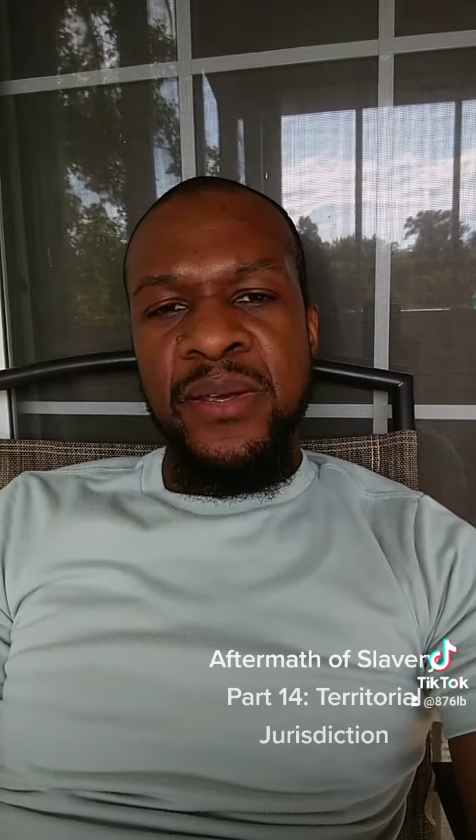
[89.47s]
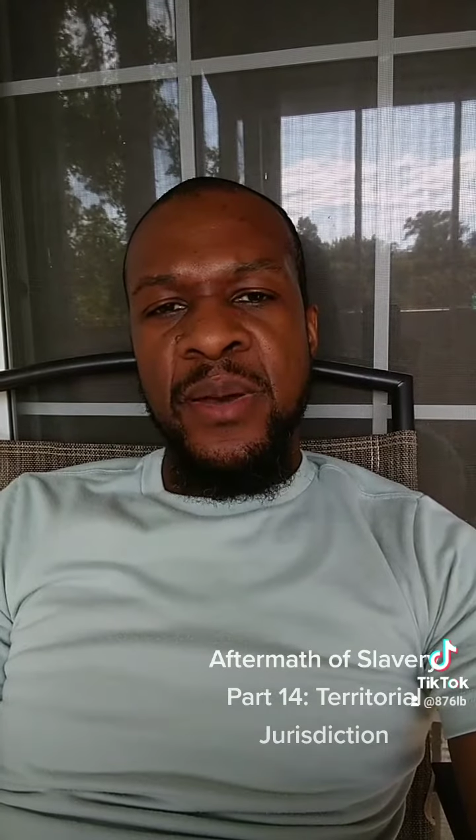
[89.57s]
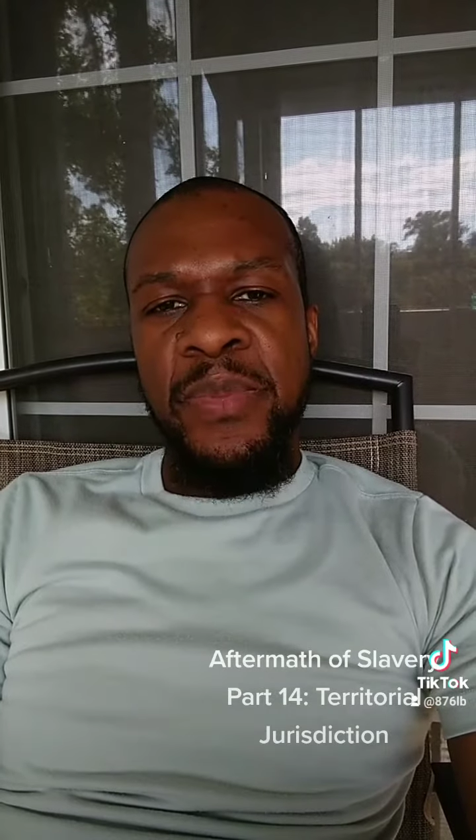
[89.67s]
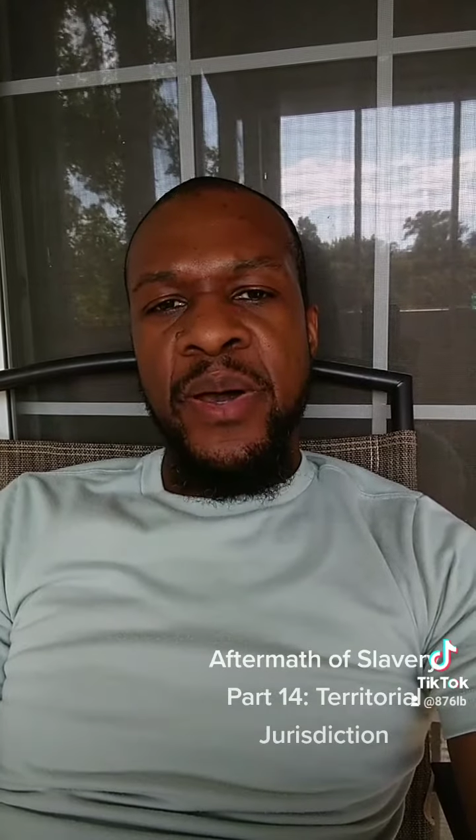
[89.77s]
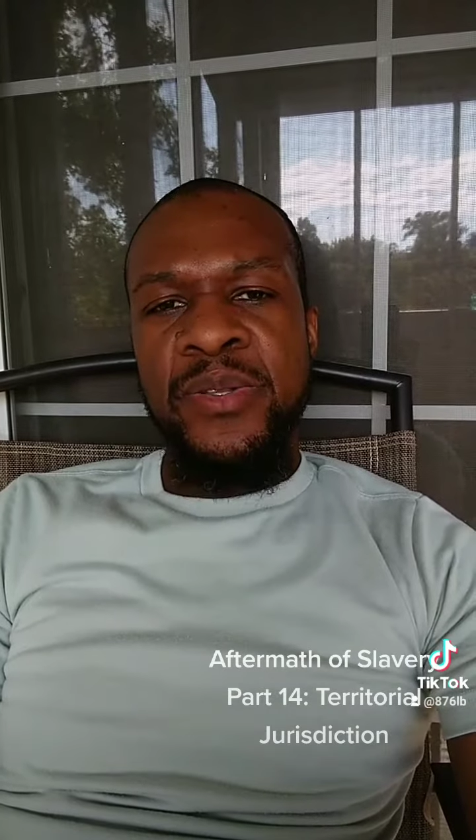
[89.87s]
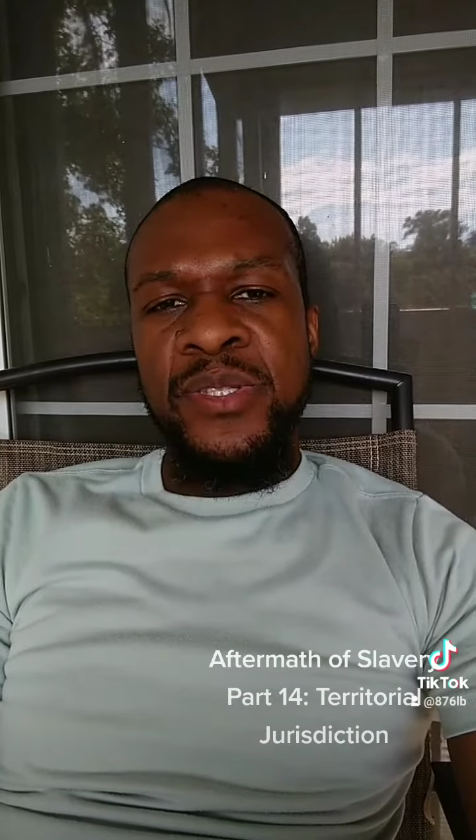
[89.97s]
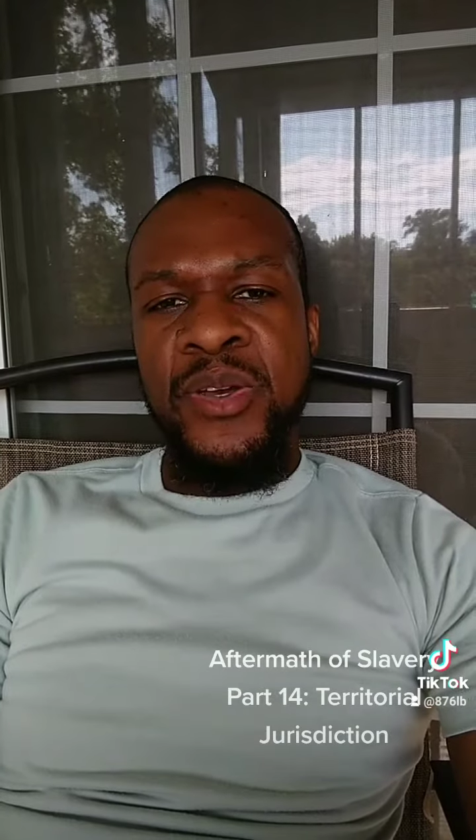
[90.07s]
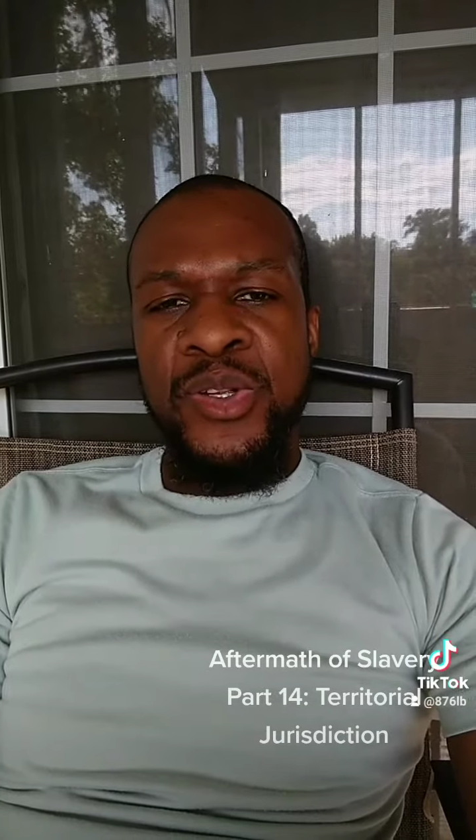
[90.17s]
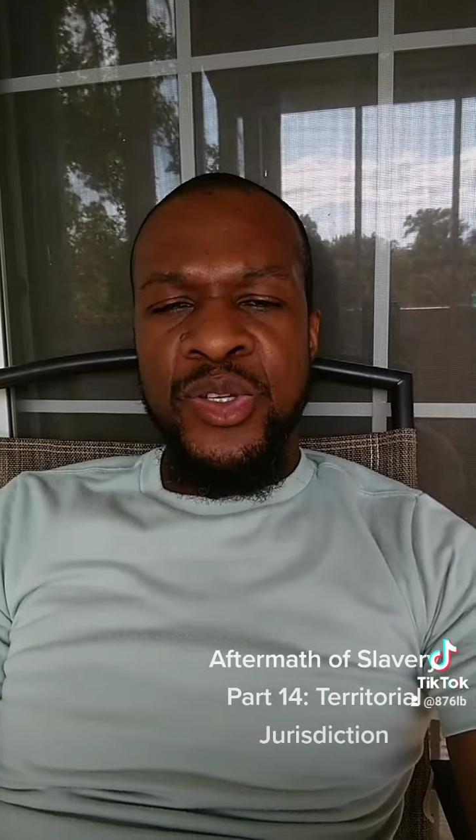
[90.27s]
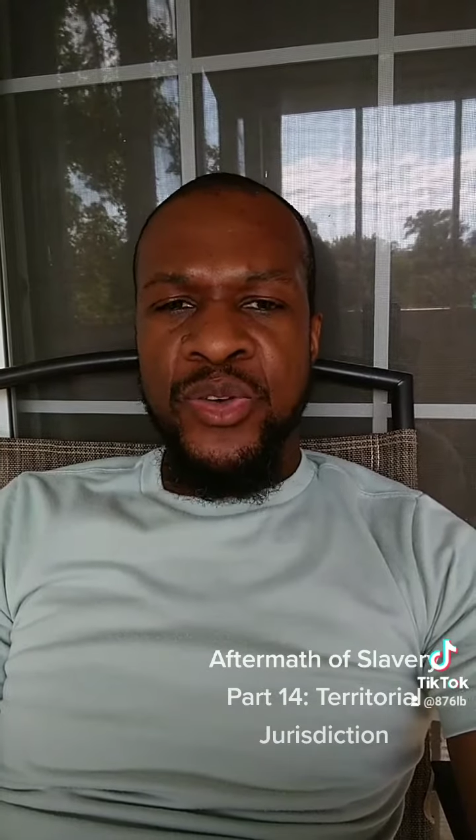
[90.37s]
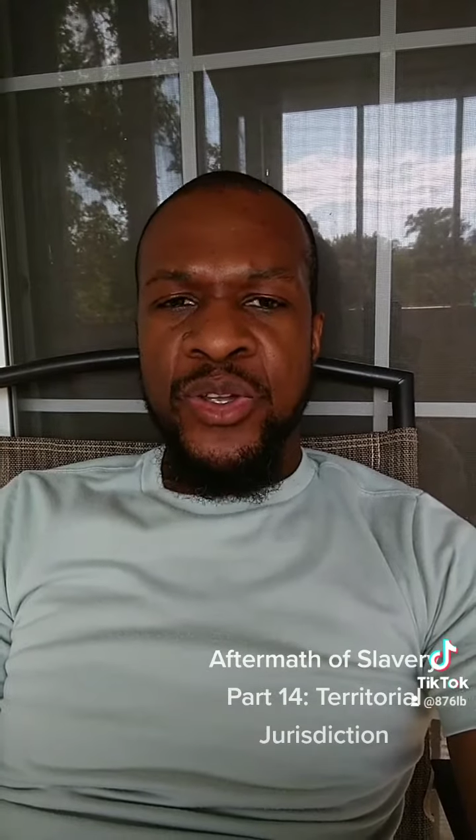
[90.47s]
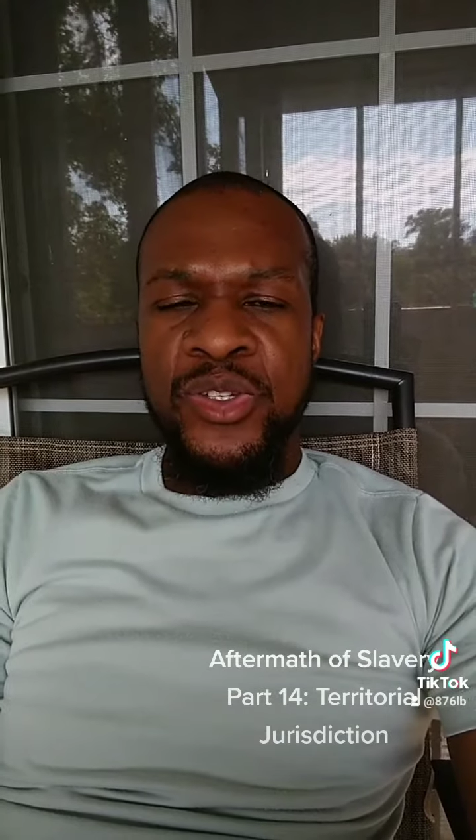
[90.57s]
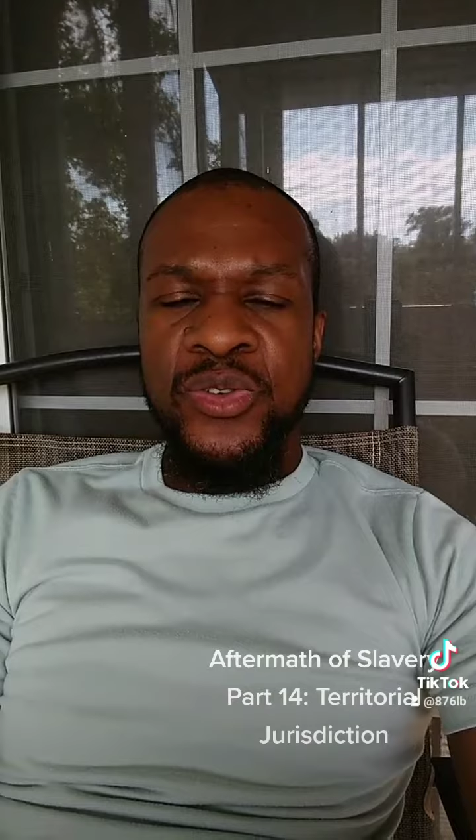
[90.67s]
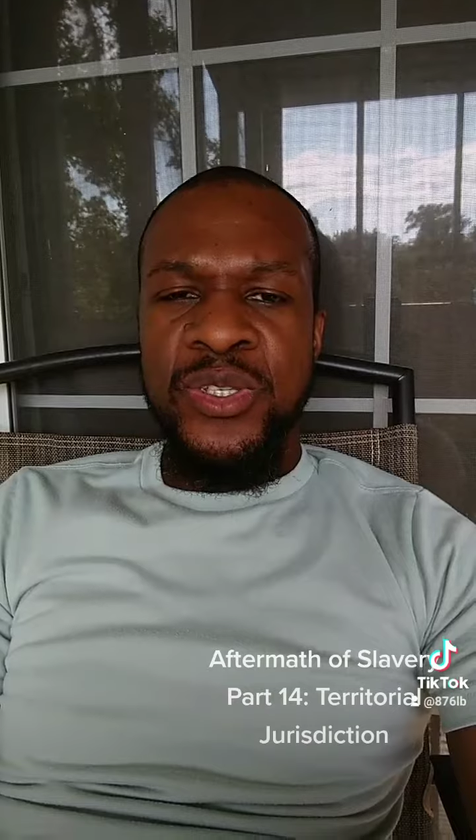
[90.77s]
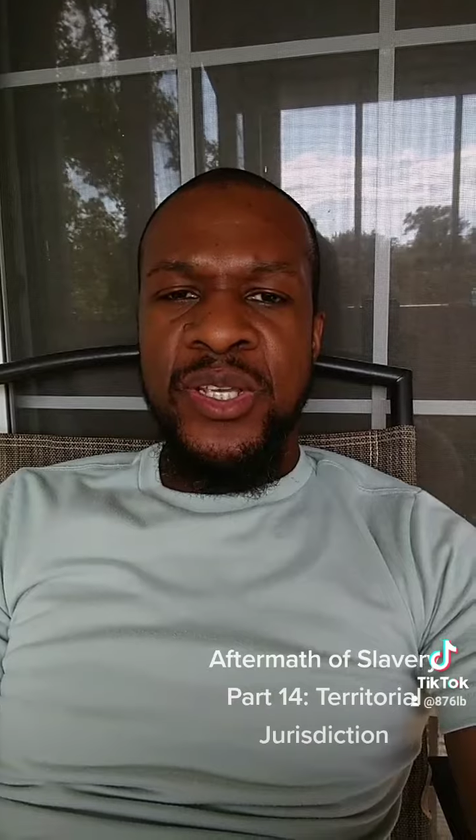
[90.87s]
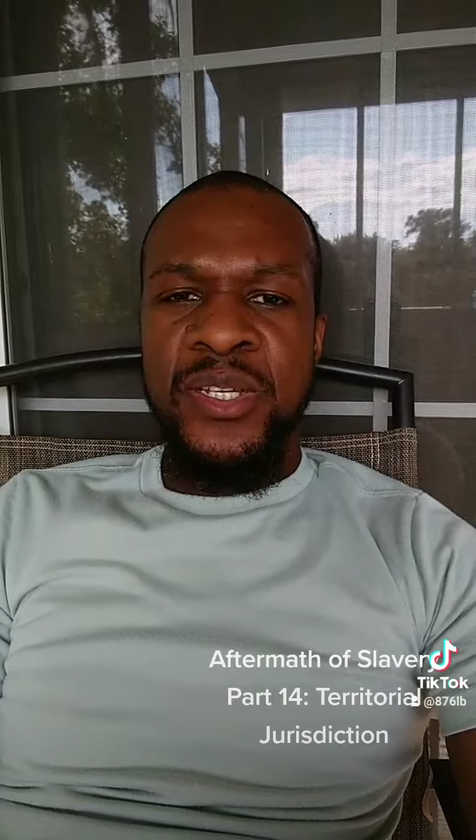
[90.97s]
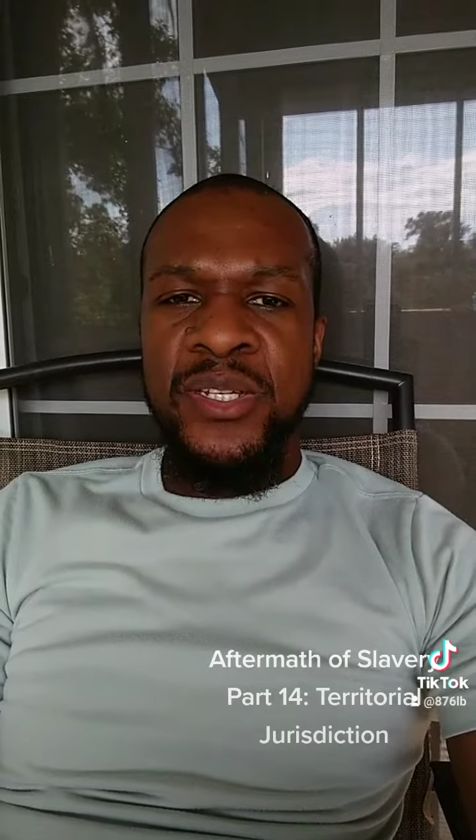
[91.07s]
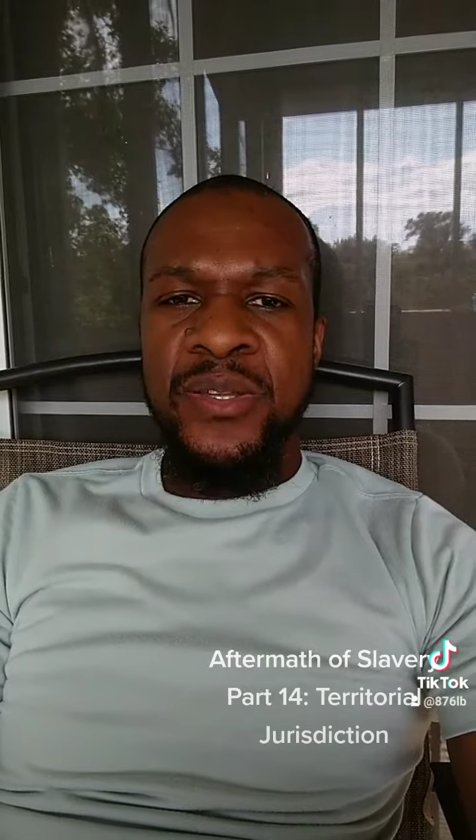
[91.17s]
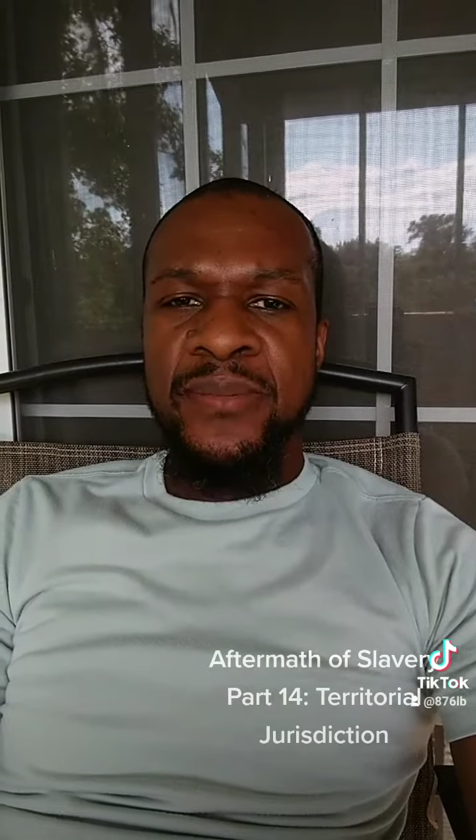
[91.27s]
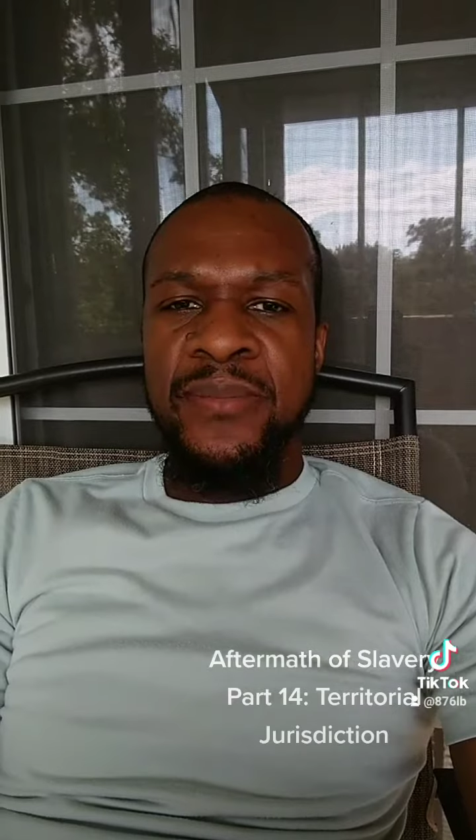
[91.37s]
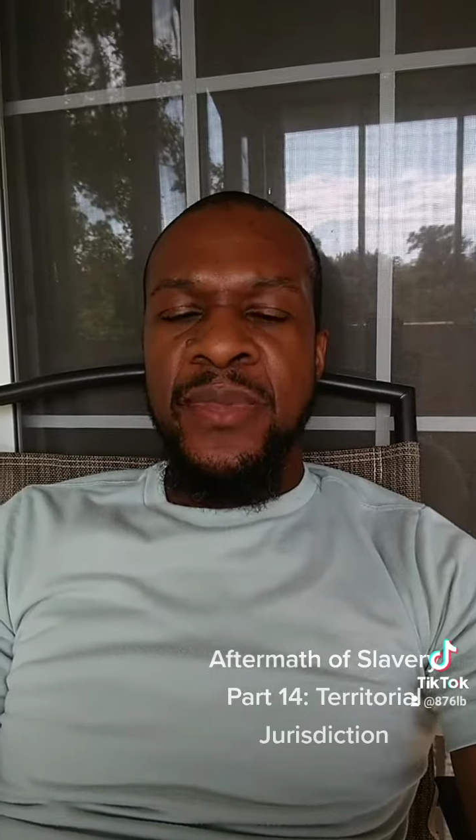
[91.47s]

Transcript: about territorial jurisdiction?